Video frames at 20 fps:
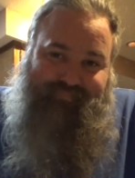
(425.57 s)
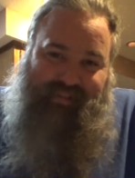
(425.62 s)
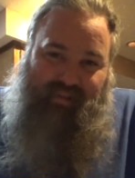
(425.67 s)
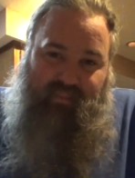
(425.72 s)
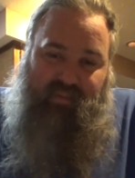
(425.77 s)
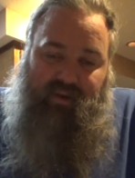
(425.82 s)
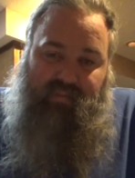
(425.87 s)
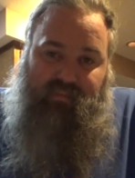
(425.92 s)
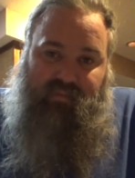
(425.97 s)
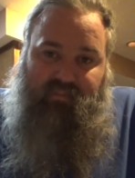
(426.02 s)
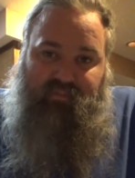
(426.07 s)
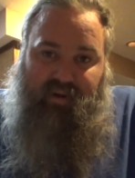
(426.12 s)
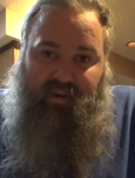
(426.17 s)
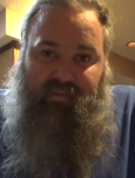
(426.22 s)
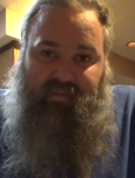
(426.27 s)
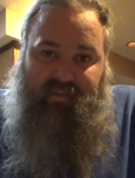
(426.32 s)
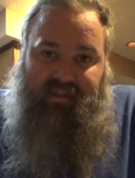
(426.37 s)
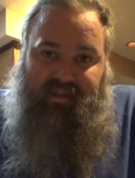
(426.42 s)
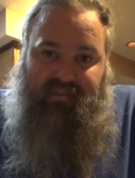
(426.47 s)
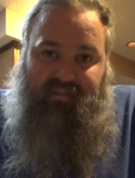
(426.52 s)
I'm going to
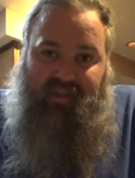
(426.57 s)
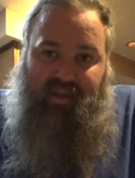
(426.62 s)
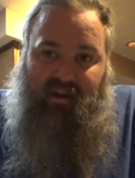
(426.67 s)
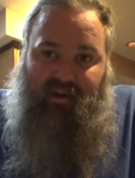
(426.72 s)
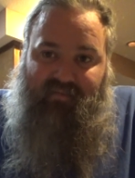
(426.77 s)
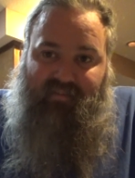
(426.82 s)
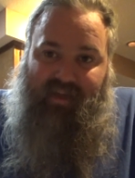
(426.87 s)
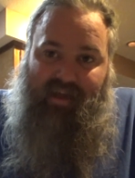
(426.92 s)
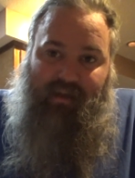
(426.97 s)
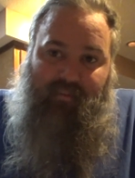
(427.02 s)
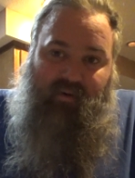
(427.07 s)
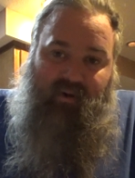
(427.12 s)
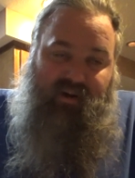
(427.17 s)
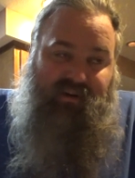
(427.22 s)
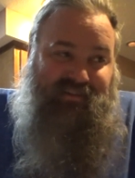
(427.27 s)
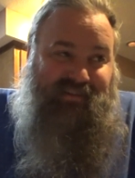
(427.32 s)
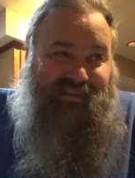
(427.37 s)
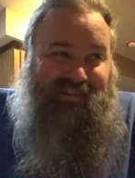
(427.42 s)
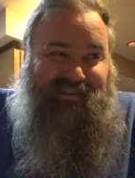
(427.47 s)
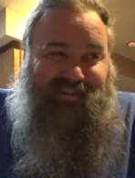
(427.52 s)
probably leave that off camera
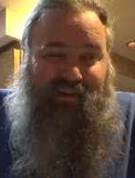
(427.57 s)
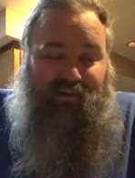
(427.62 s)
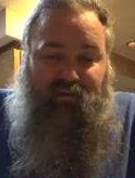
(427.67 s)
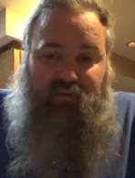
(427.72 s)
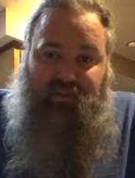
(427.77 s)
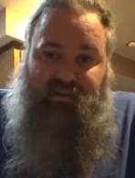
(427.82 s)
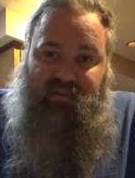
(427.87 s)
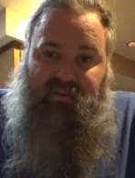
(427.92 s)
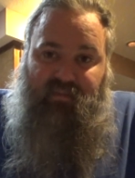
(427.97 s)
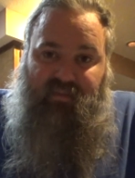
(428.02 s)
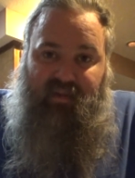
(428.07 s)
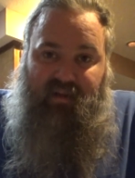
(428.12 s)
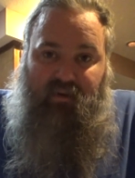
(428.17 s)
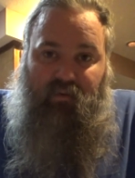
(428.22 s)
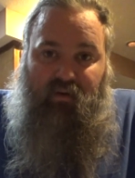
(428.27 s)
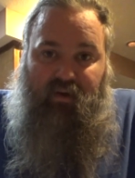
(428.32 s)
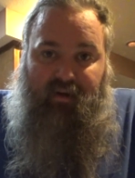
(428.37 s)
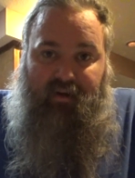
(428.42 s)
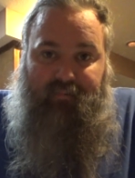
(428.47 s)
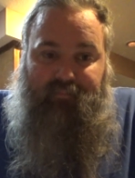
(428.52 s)
because that's not really something I
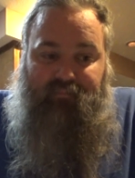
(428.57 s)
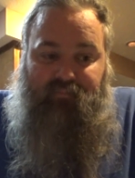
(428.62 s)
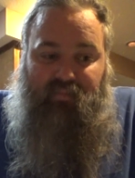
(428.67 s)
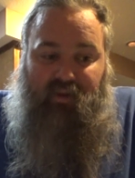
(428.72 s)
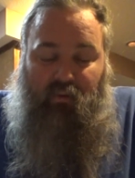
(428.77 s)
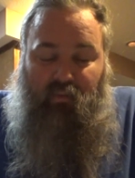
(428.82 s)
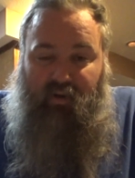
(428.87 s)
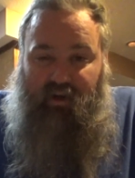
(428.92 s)
want to I